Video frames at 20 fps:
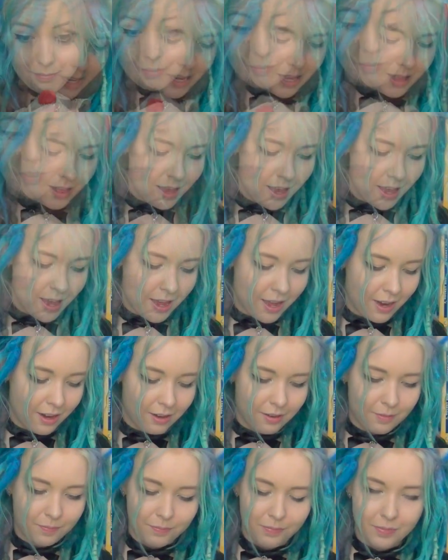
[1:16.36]
and
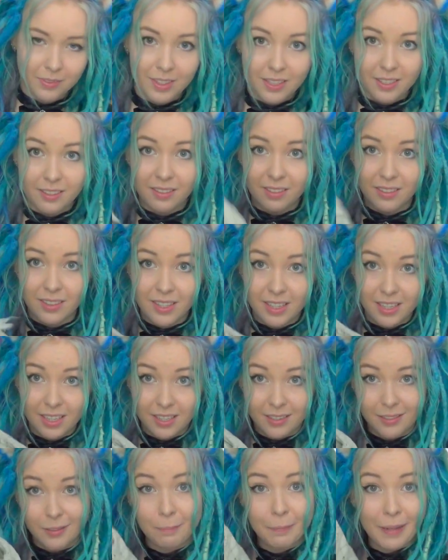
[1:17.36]
then this
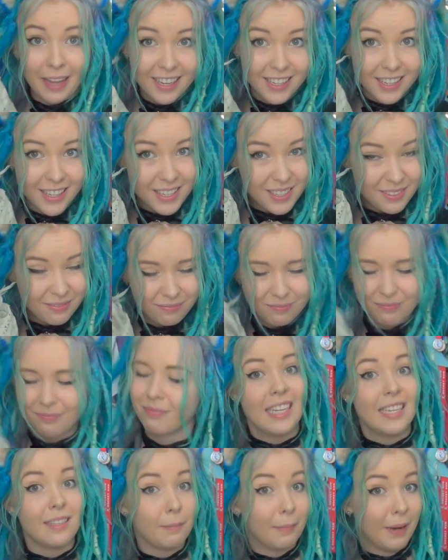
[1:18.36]
is Blanky
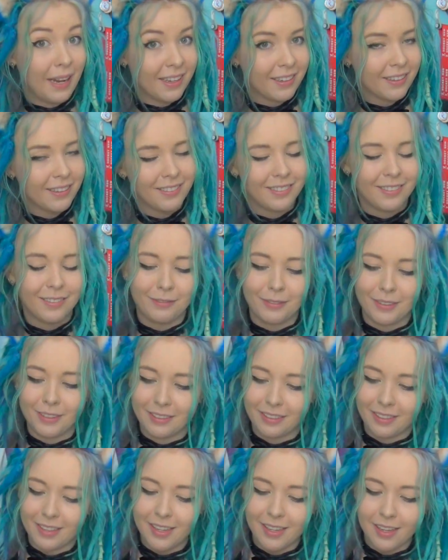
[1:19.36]
he's a blanket,
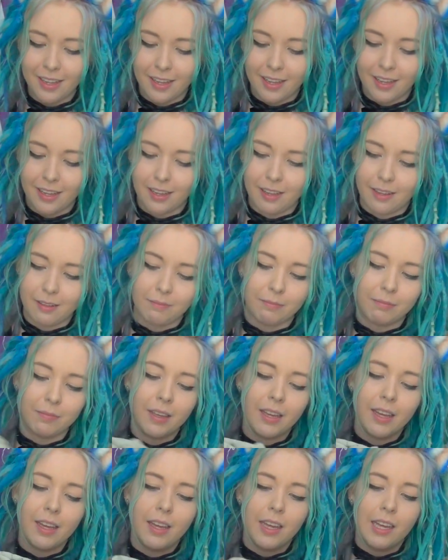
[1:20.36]
obviously. Um,
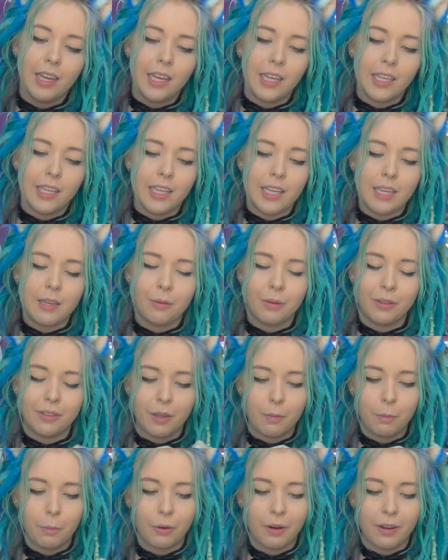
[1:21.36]
he was
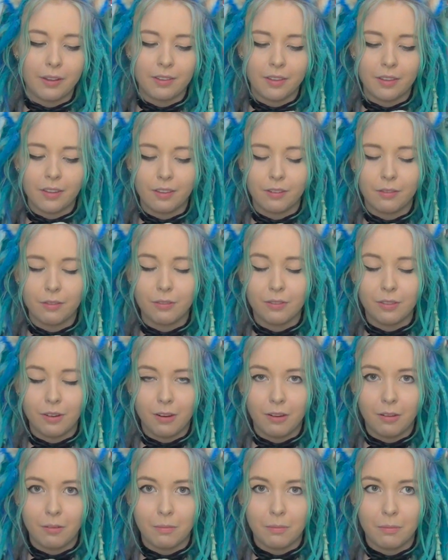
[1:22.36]
a present
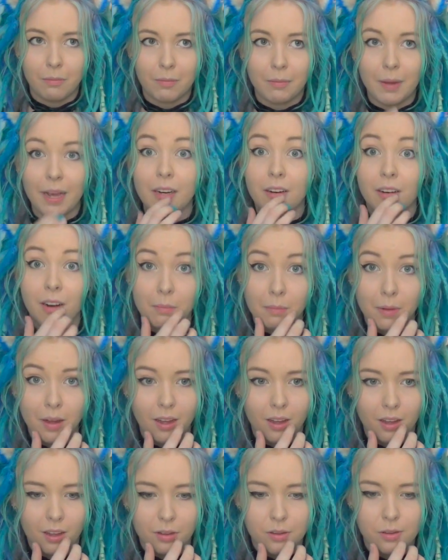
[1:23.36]
from my
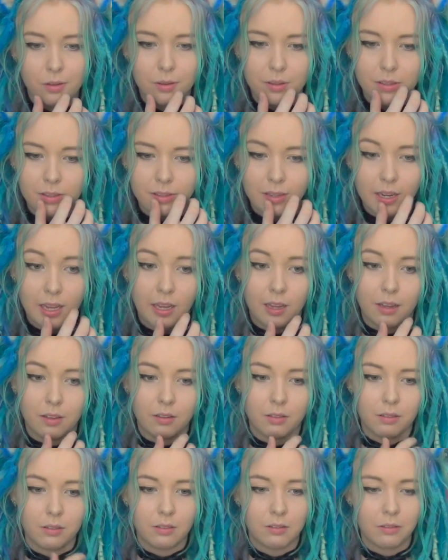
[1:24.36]
grandma, who is
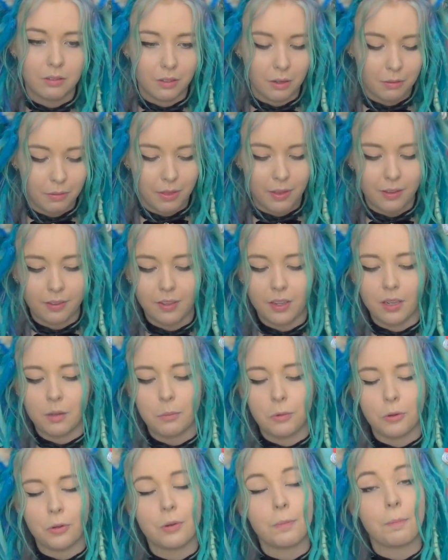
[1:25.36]
now not with us
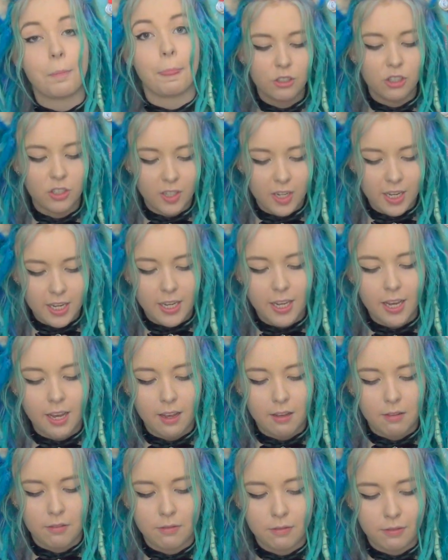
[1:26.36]
anymore. She
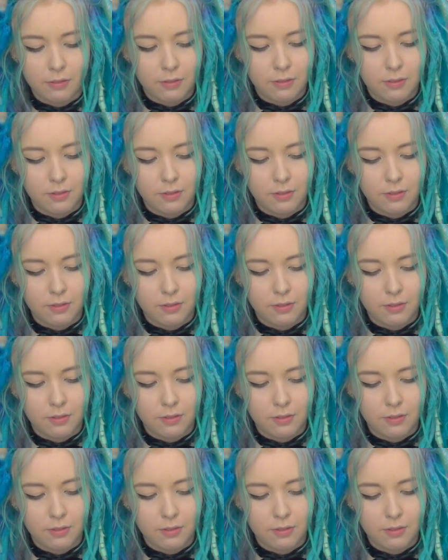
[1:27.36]
gave